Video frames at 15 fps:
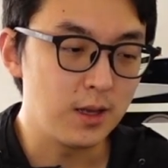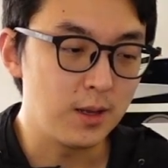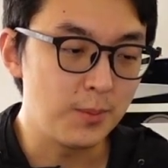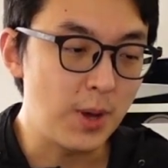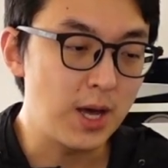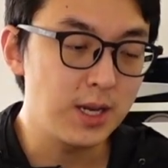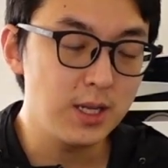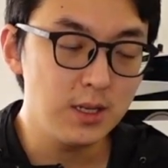
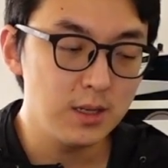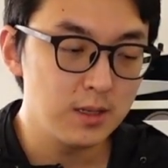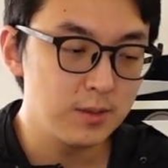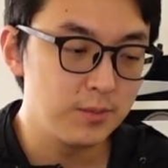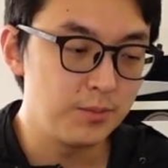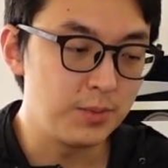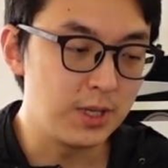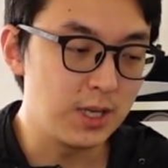body,
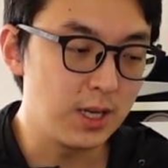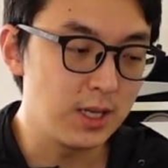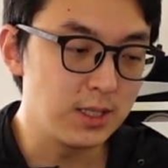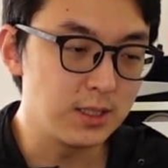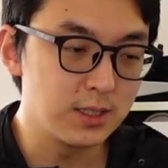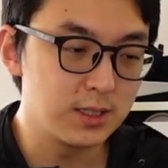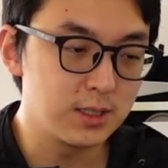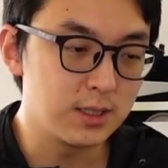
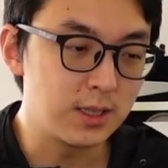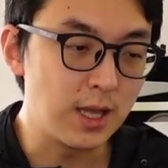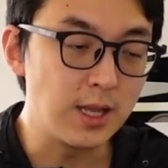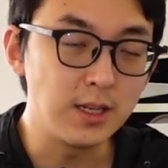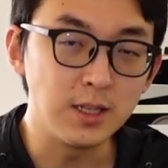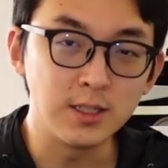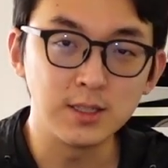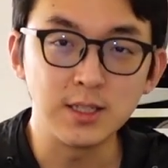because
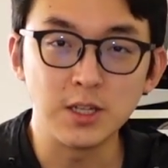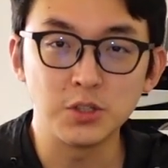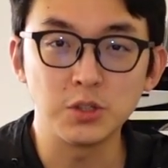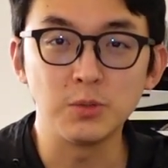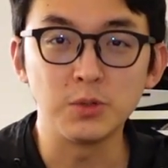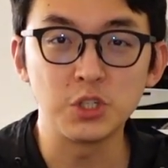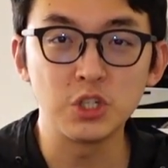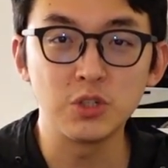then it's not
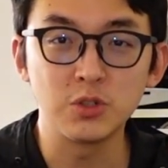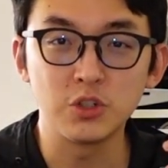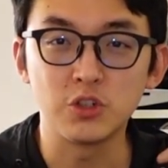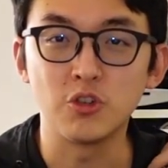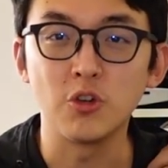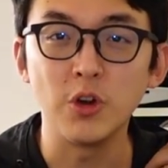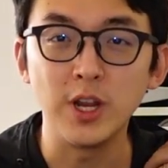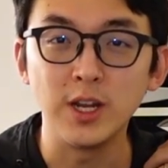so much
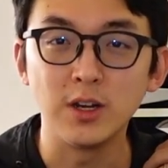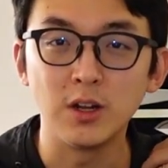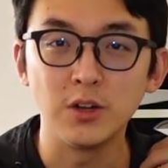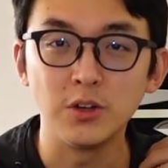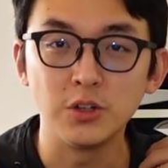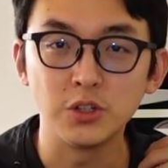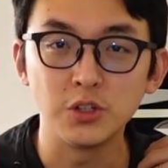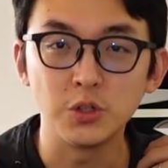strain
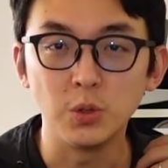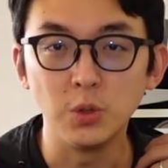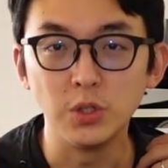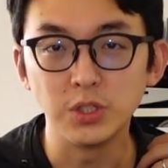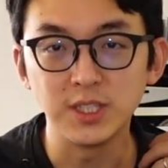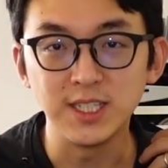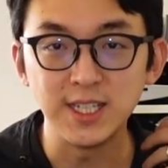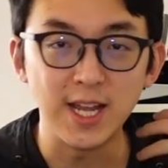on your
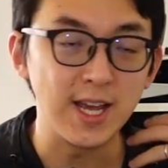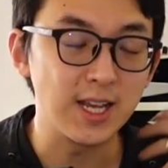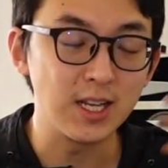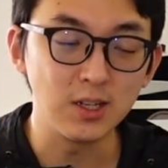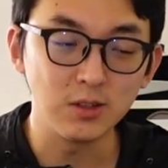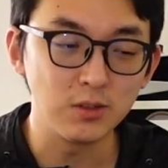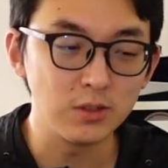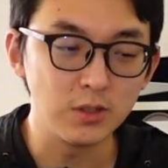shoulders and neck,
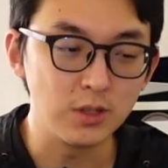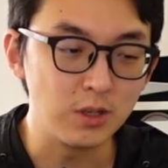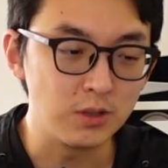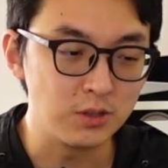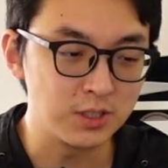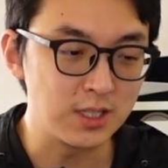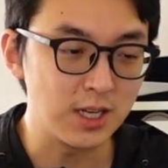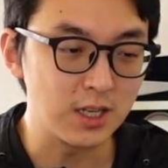and
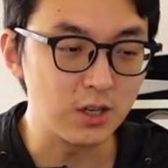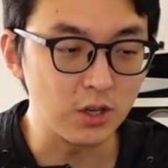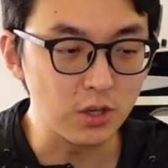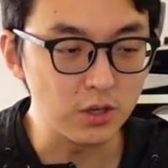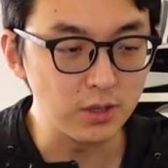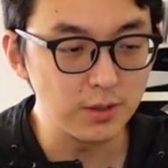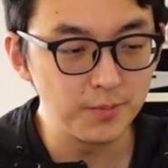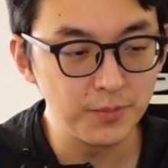it's not going to
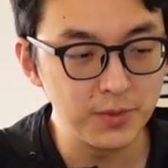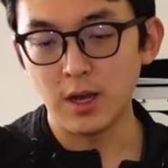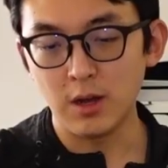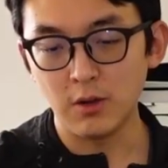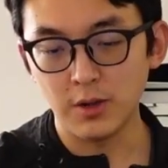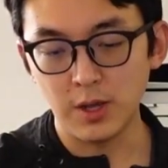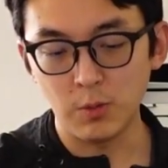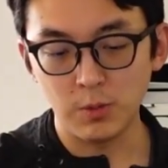hurt. Now,
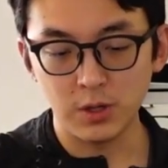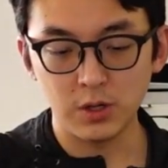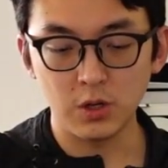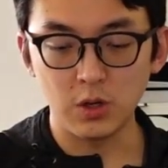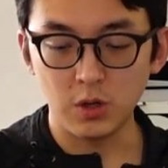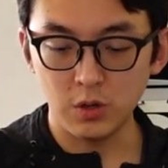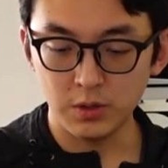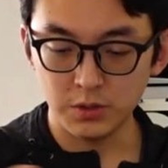okay, we're going to
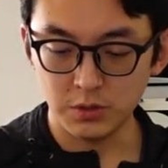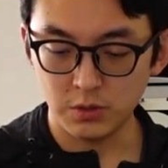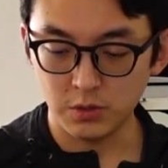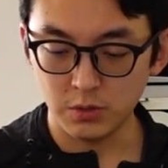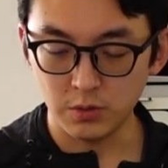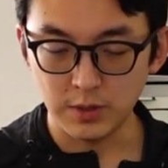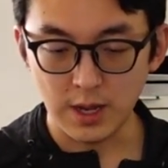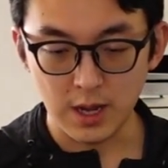go
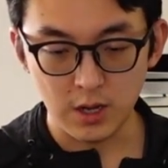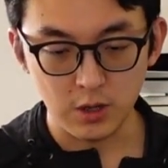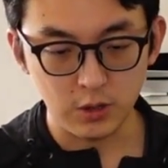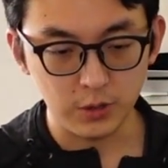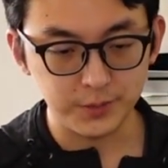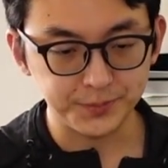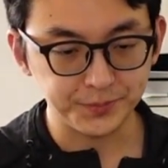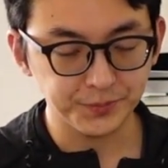into
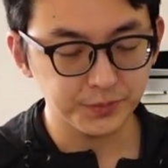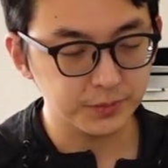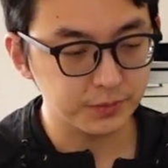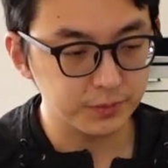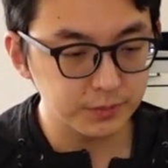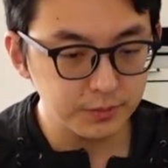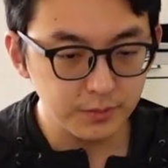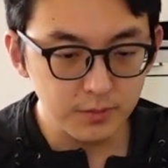now
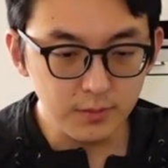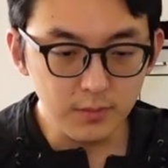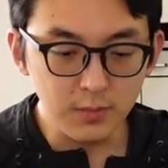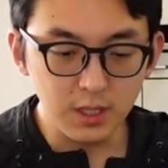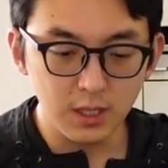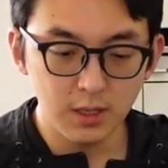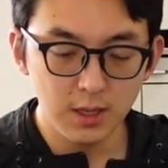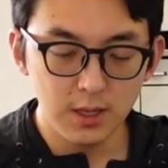
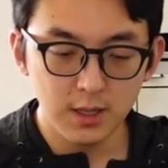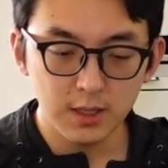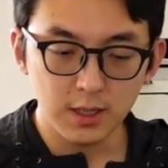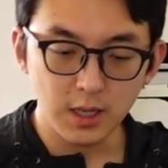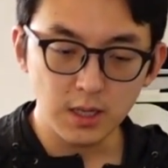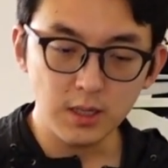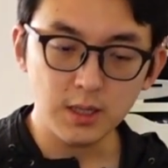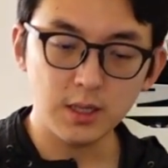
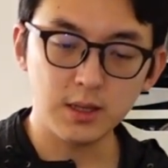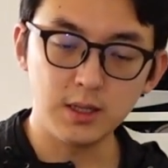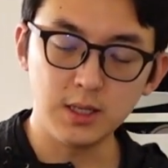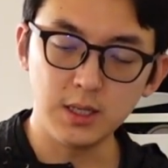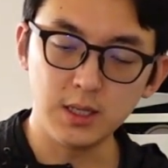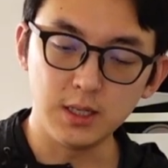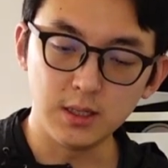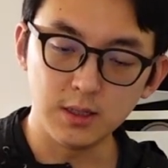kind of like
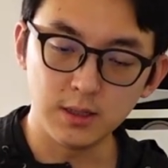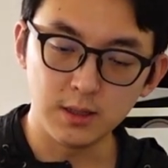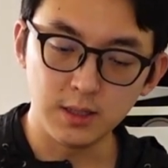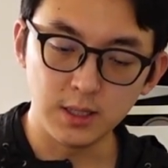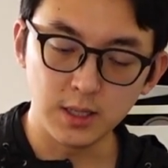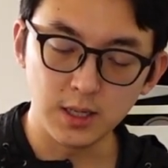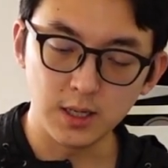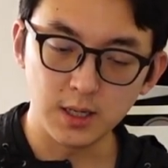
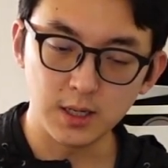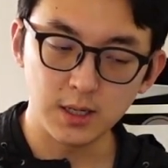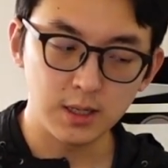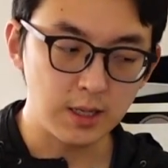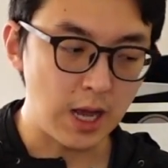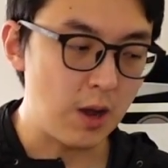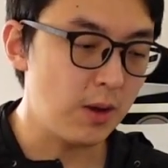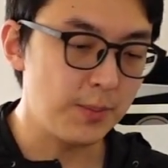the
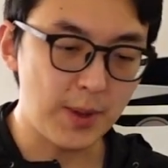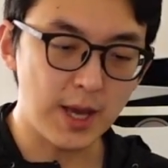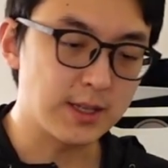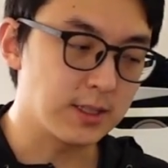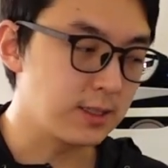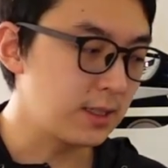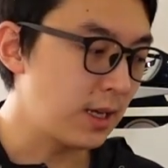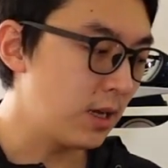how I pack
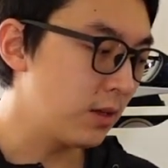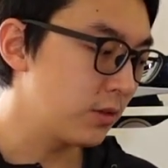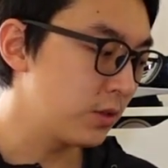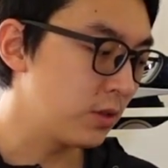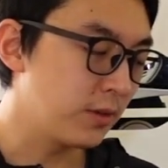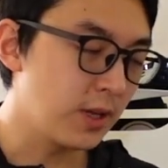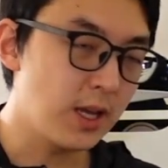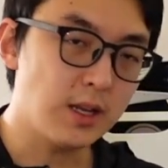this out.
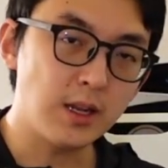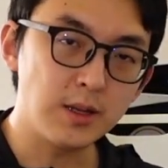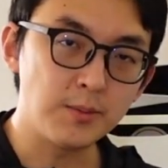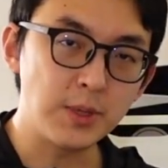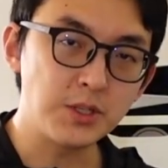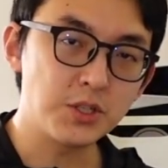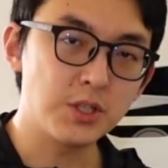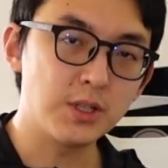So again, I
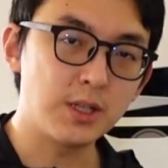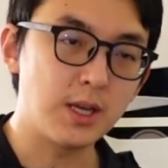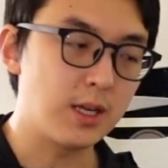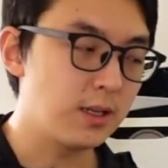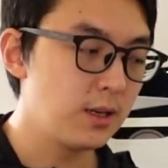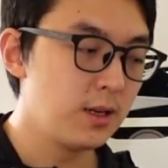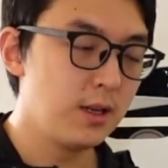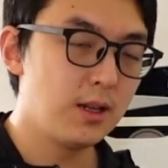mentioned that
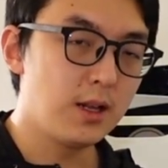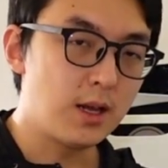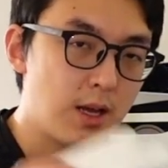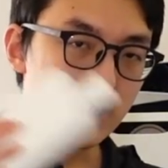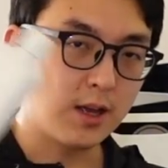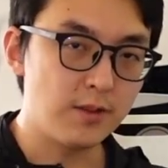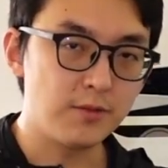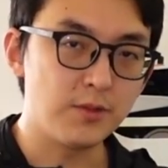I
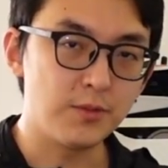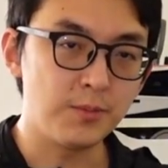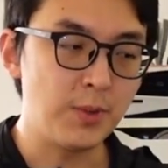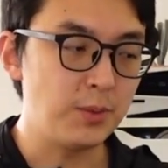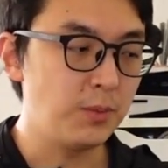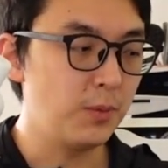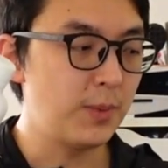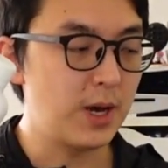have a
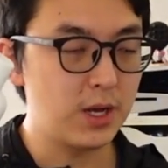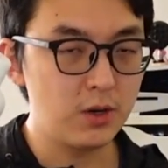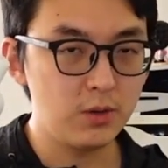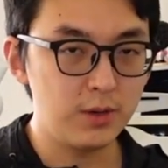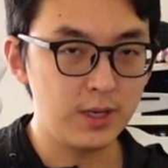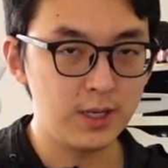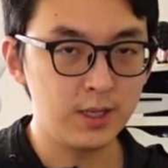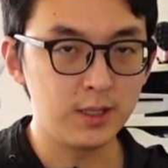memo bottle
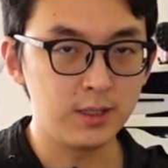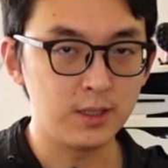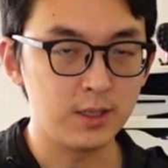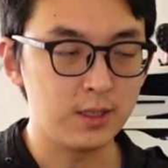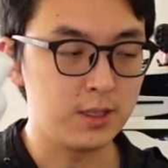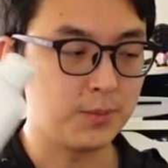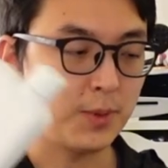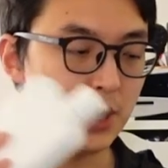and
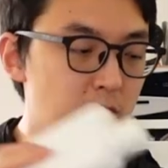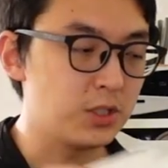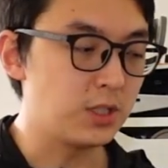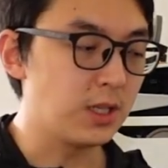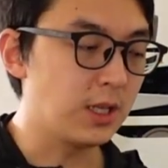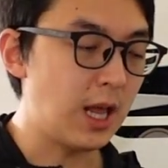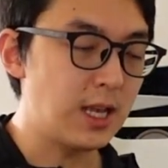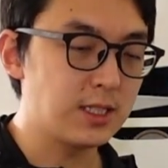a pair of
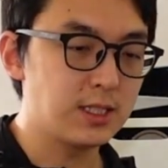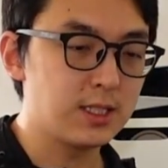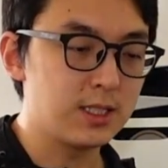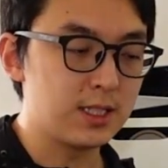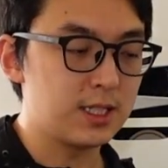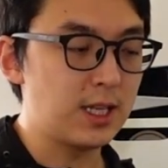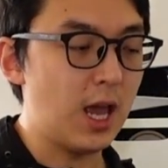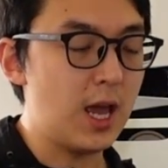sunglasses
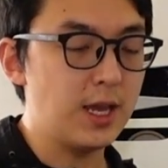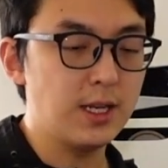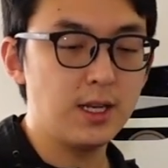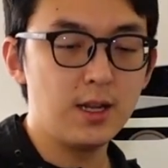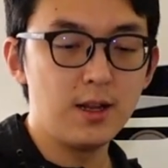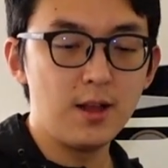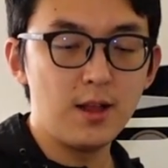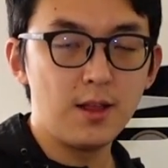inside
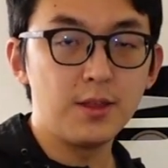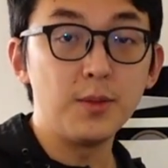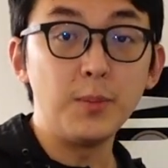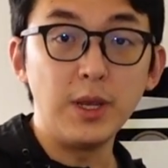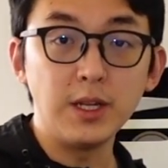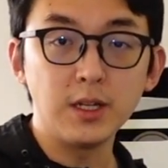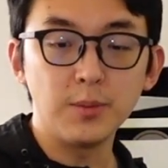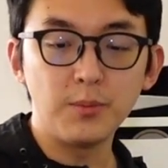the
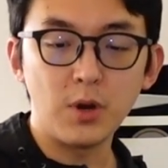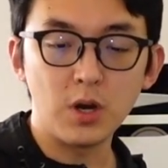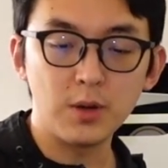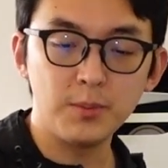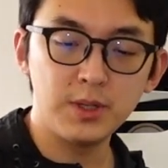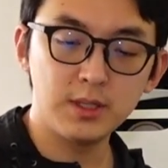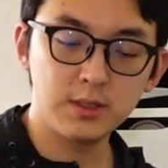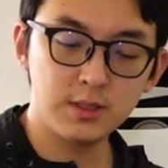main
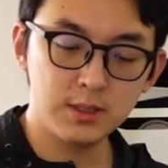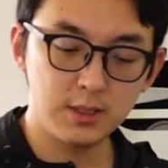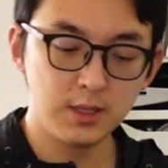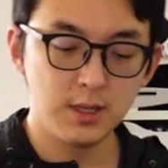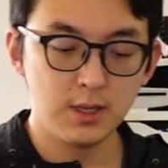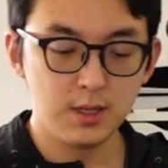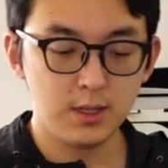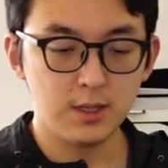compartment.
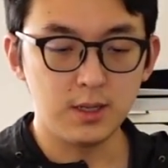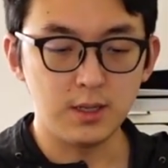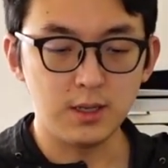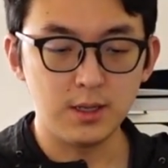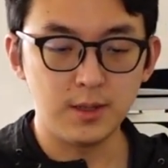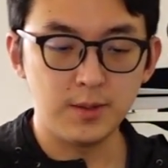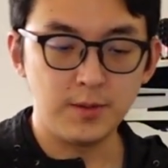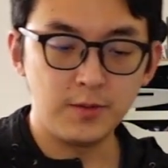
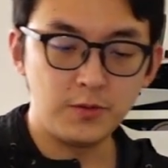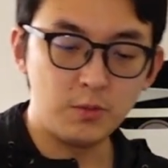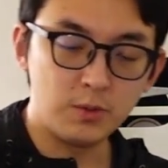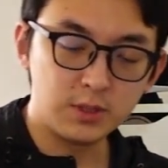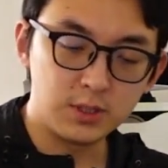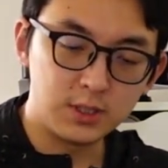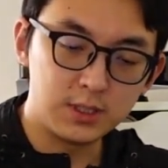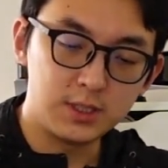If you
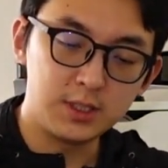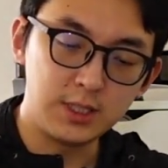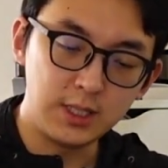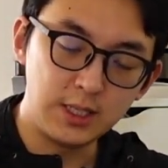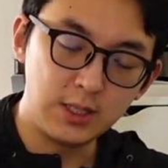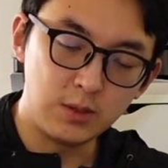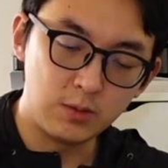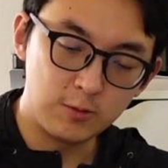wanted to
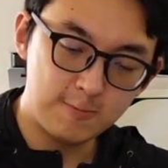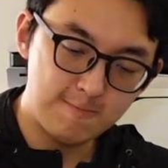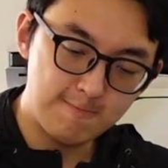see